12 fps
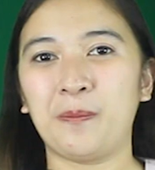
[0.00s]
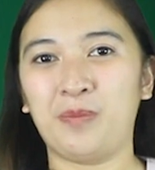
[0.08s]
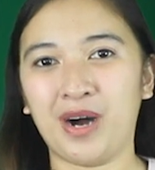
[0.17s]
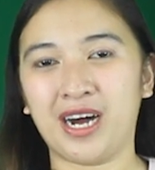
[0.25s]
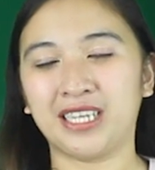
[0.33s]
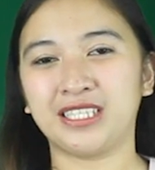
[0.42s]

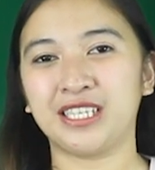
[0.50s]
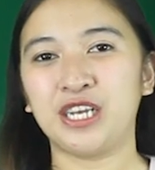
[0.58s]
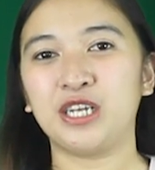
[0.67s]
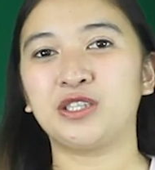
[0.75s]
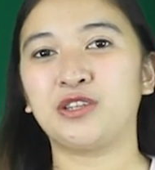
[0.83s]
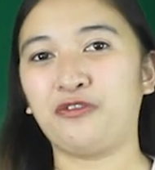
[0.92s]
but
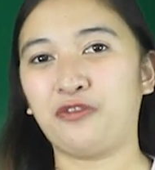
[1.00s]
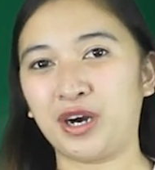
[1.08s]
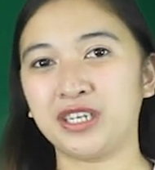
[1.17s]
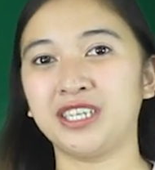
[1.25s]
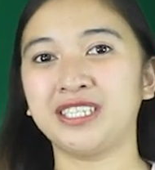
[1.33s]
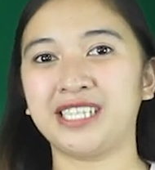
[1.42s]
to
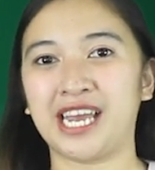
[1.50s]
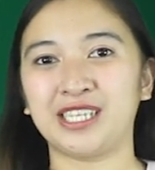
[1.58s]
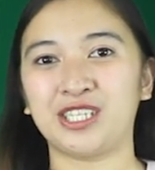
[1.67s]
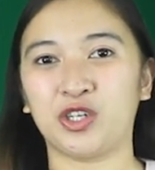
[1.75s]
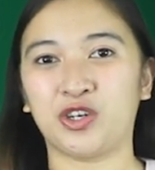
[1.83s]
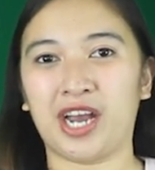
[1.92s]
further
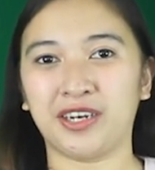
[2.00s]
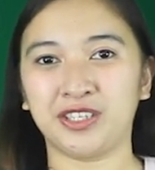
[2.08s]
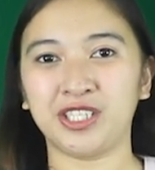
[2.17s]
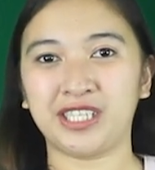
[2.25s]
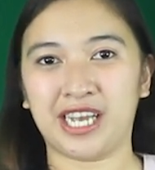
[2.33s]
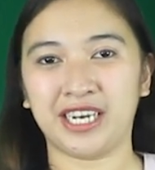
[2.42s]
test your
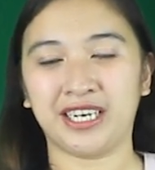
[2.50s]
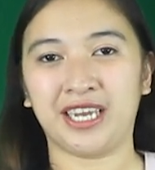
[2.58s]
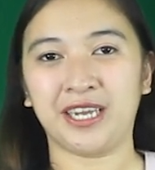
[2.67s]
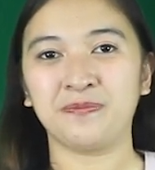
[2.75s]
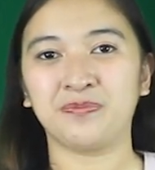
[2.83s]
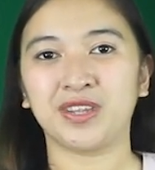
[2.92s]

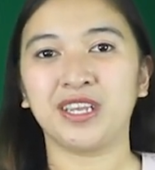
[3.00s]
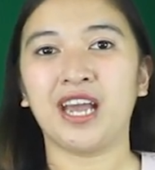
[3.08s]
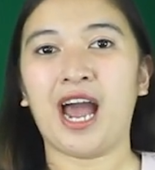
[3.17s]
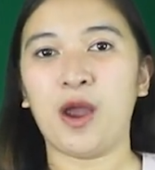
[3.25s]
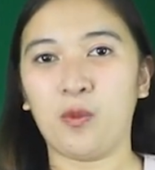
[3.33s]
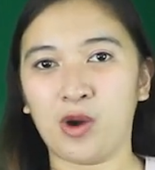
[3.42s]
understanding,
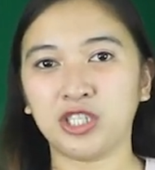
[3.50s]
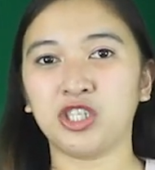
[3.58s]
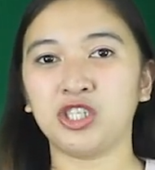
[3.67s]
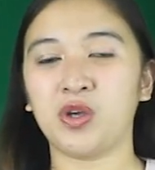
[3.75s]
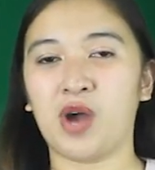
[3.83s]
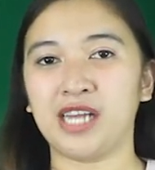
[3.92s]
I want
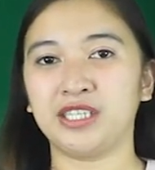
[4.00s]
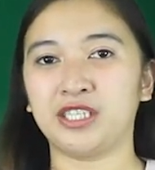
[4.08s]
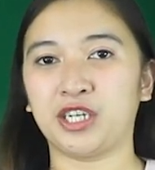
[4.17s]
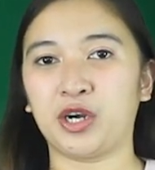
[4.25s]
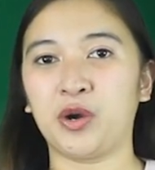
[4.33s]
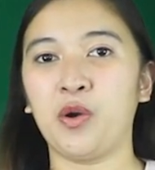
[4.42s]
you to
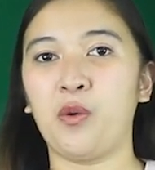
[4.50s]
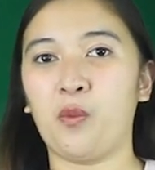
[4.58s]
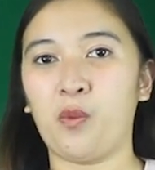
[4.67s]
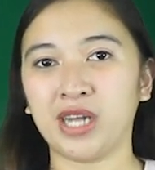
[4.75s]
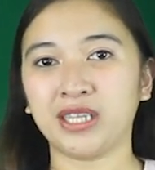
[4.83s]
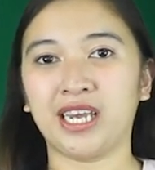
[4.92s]
answer
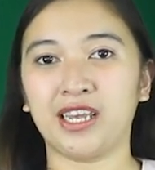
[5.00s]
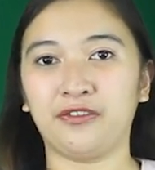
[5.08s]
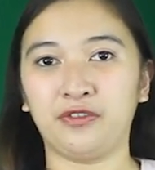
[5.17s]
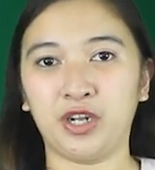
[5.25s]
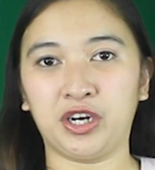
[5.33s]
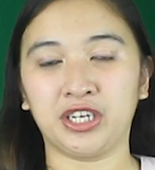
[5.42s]
what I
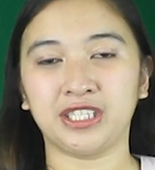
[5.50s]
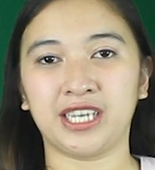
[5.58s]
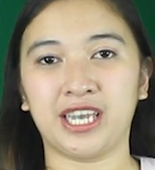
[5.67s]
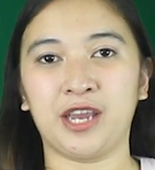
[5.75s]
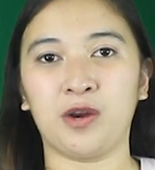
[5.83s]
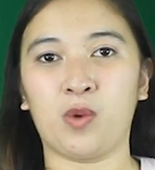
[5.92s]
have learned
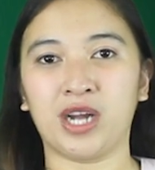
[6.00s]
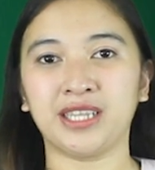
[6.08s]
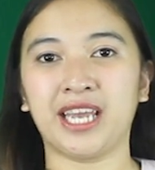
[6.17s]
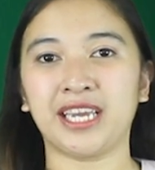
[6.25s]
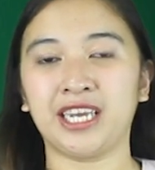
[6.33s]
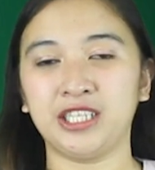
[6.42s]
and what
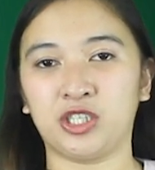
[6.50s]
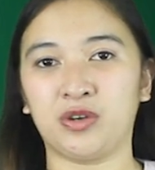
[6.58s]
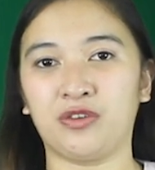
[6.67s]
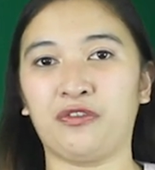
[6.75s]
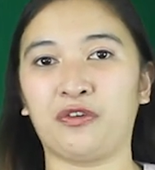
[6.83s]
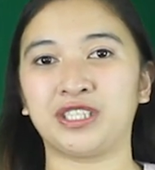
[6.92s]
I can
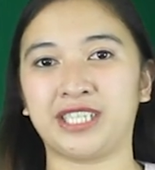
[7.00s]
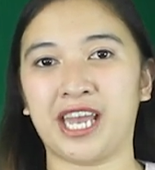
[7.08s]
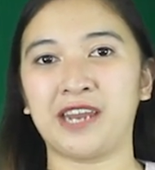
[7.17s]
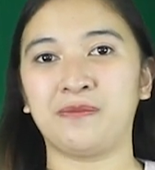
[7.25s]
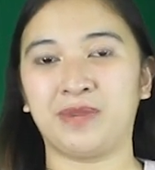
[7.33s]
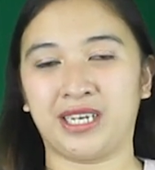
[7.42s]
do for
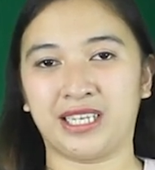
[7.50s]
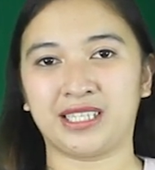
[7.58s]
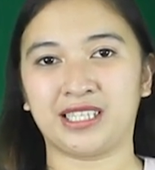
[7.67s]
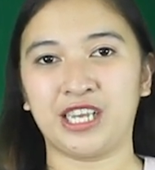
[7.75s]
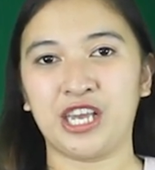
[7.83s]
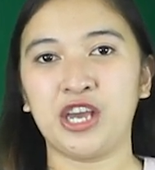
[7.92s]
10 minutes.
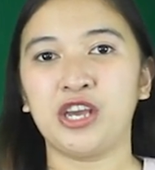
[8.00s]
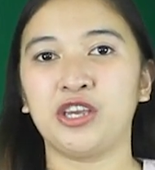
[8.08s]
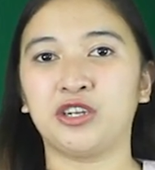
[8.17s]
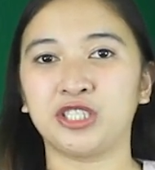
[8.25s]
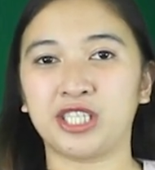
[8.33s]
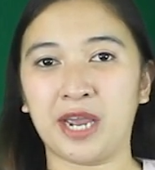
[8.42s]

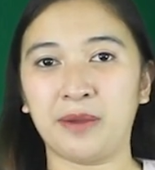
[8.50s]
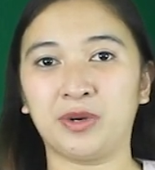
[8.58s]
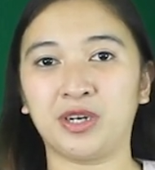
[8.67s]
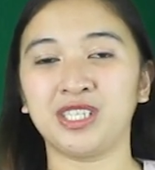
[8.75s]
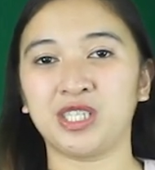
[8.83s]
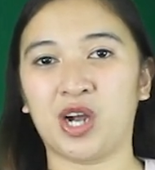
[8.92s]
Your
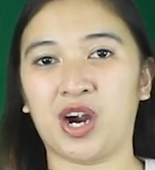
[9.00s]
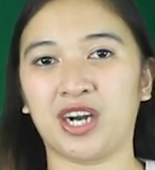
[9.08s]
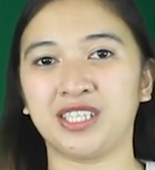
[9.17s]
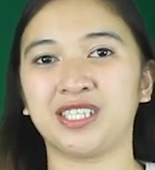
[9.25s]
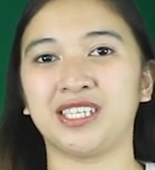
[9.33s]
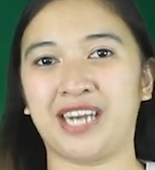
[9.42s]
timer
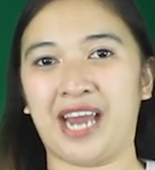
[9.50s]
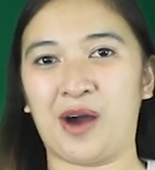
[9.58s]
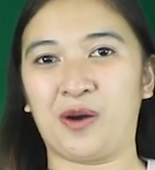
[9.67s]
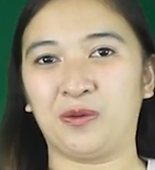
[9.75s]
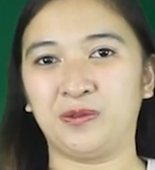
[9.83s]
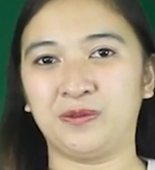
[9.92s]
starts now.